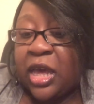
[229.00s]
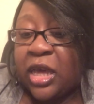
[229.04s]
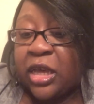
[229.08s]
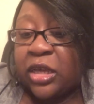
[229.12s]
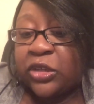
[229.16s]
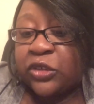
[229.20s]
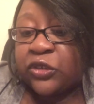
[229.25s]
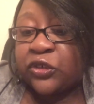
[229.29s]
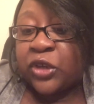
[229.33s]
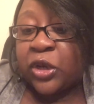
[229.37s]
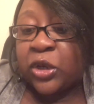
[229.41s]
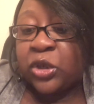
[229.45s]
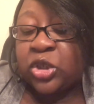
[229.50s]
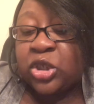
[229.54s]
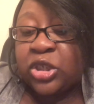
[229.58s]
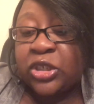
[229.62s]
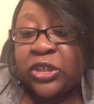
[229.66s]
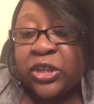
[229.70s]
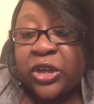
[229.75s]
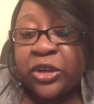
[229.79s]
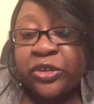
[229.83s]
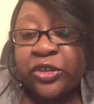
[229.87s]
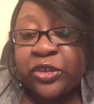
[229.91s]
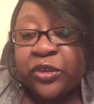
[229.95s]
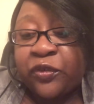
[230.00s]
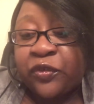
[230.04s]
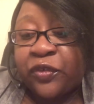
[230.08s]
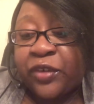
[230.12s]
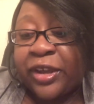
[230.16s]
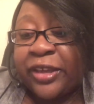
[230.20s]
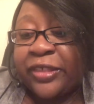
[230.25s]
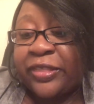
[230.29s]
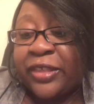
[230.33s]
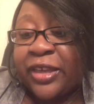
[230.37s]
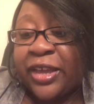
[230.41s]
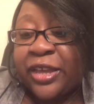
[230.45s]
So she tells her
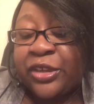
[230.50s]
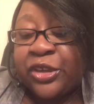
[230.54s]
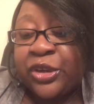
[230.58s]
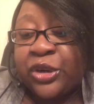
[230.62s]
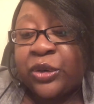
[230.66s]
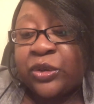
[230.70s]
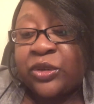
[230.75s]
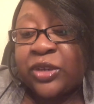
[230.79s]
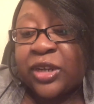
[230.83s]
friend that, you know,